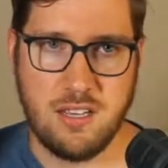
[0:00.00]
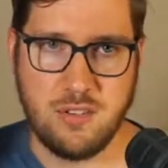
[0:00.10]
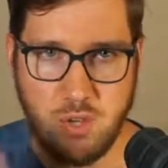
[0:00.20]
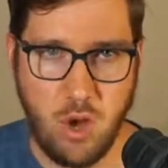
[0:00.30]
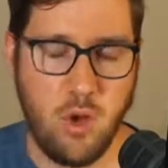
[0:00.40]

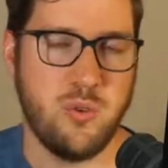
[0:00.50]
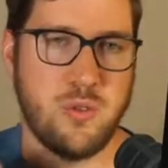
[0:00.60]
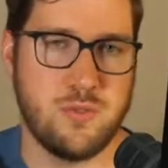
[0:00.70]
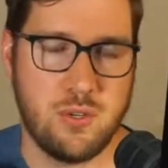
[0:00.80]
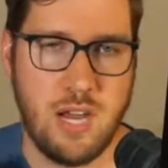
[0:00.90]

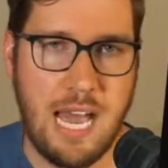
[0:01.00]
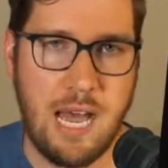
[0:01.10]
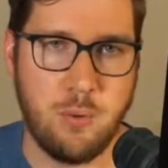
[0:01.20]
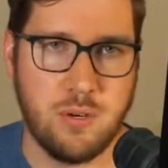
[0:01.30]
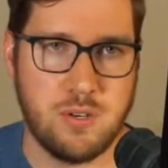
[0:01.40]
dollars for
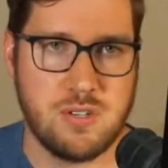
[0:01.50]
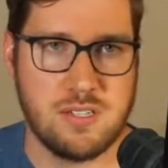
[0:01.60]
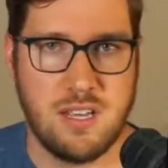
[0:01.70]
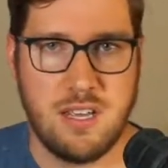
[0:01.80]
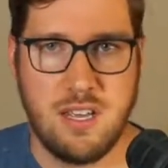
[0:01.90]
hours.
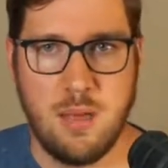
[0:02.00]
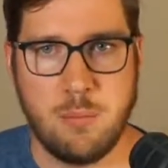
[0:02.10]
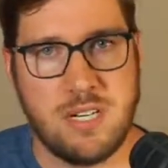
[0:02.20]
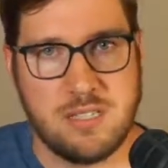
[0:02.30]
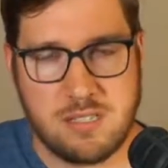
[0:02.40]

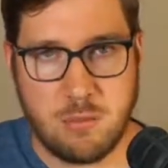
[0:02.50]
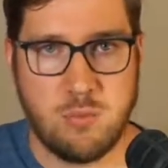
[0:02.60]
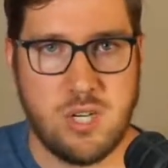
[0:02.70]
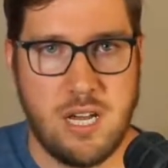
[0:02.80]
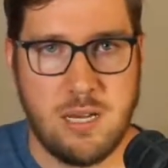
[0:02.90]
But in some
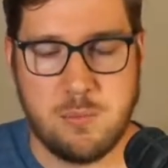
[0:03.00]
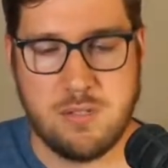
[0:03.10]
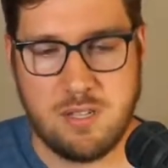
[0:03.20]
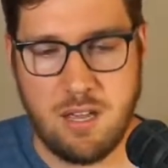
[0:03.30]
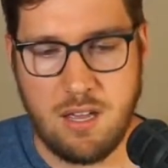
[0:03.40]

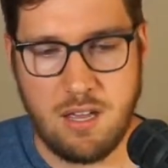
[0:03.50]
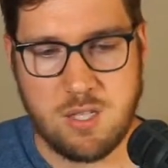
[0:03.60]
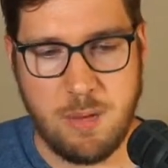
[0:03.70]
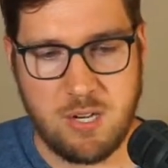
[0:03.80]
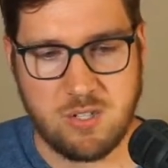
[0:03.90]
jobs,
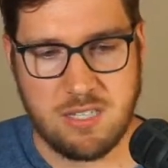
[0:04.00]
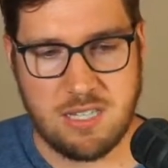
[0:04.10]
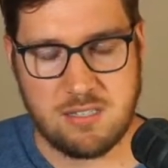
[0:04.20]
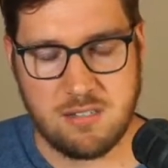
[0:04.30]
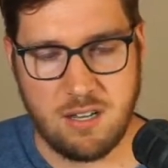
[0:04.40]
especially,
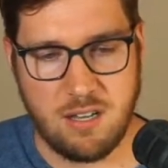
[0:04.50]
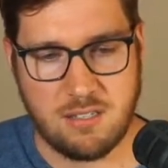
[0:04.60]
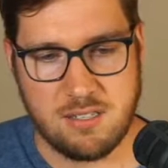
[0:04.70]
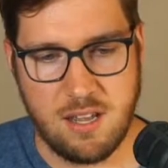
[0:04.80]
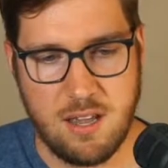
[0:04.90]
it's
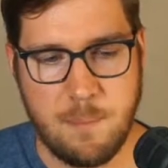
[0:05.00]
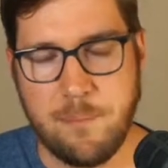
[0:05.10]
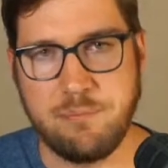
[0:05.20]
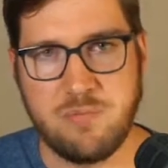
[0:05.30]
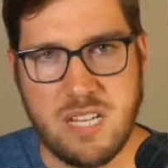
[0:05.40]
not
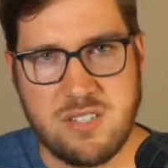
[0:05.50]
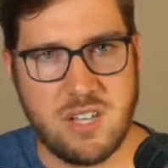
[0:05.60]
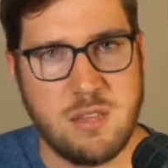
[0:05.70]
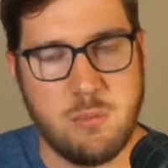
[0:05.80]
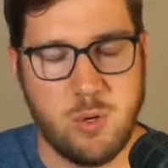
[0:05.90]

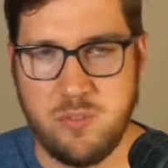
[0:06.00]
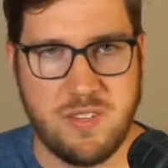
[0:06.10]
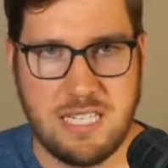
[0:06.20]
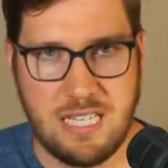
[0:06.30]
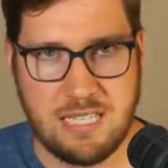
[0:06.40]
the mode of
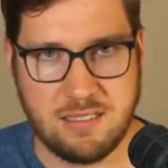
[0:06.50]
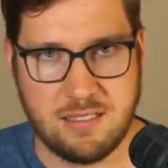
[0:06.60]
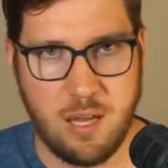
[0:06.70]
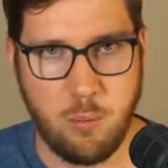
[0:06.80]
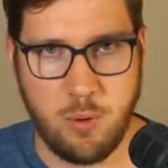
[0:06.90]
thinking
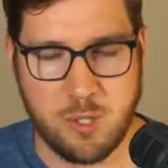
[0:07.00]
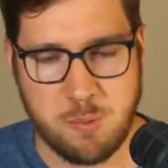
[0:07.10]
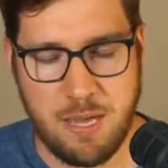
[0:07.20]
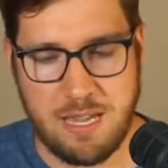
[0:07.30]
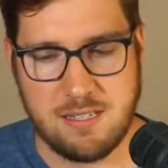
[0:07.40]
that works
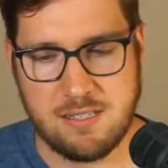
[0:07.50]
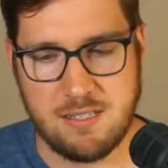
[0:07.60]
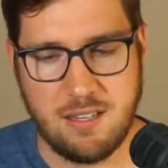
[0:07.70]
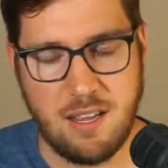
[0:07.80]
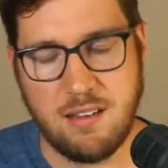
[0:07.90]
best.
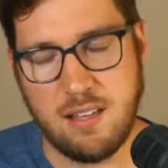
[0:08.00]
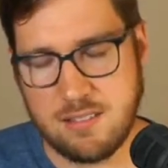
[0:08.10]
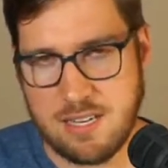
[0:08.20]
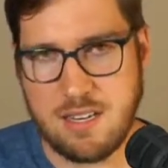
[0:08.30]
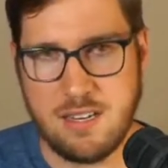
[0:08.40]
And I
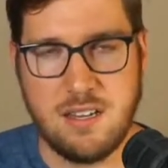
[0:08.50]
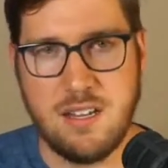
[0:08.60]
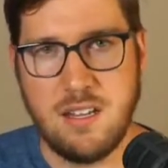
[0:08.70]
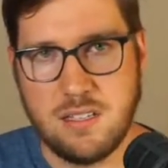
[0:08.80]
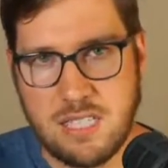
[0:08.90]
tend to
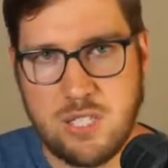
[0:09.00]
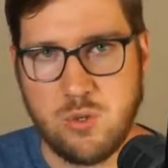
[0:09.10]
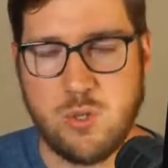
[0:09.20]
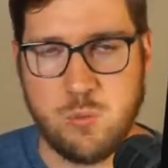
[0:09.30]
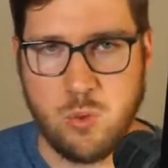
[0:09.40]
lean
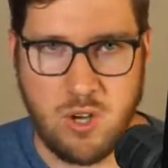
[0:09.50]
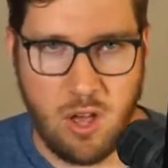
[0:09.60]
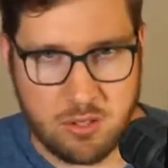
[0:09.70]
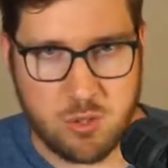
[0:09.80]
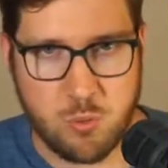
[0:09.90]
towards more
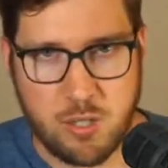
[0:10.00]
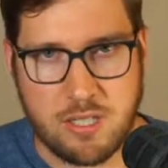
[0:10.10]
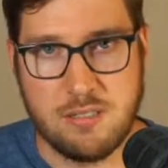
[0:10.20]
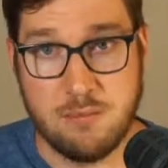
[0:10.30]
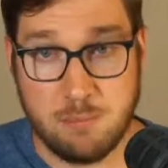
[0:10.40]
knowledge
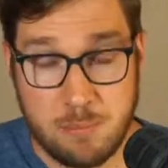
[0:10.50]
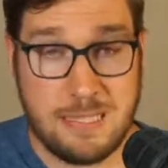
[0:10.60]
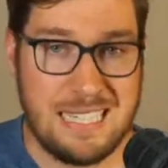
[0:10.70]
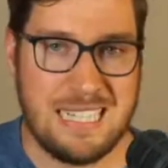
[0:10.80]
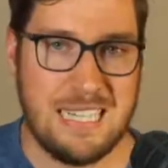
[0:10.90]
work
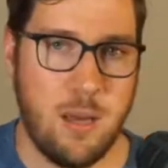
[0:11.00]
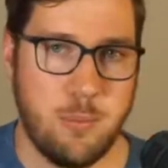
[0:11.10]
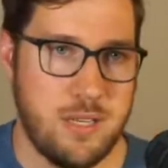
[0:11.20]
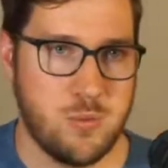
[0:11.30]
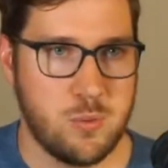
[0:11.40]
being in that
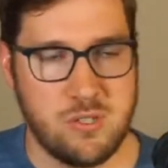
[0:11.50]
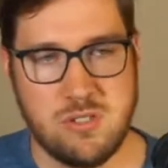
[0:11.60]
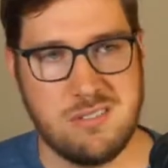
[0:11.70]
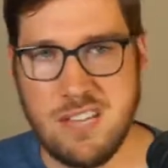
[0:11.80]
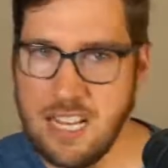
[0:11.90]
place where it's
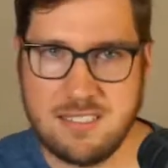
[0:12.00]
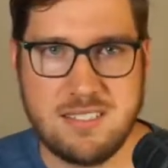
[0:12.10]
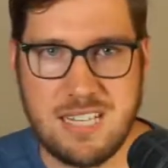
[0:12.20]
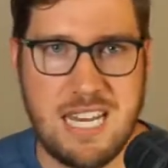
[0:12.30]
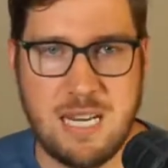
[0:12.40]
just not
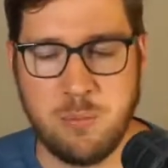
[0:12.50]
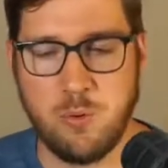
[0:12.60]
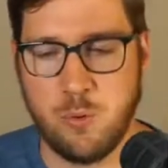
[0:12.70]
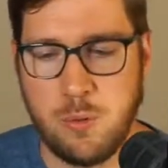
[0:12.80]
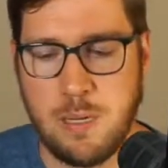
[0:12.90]
sustainable
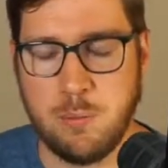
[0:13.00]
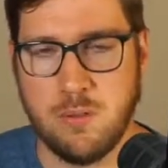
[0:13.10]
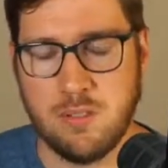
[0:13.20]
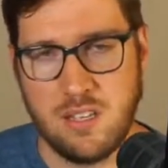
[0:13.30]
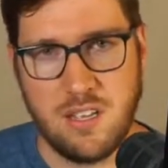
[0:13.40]
for
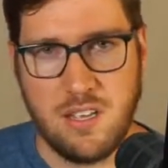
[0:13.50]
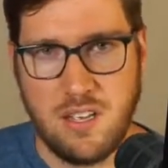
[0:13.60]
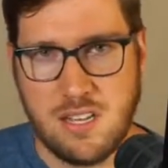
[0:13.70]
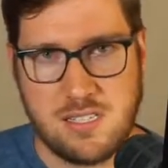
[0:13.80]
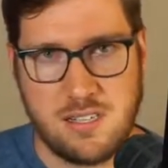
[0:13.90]
people
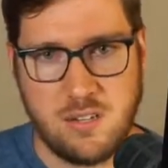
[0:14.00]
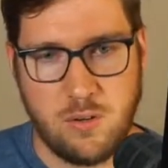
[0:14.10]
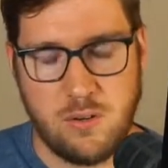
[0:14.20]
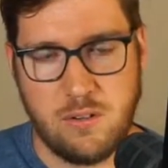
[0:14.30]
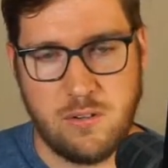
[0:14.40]
to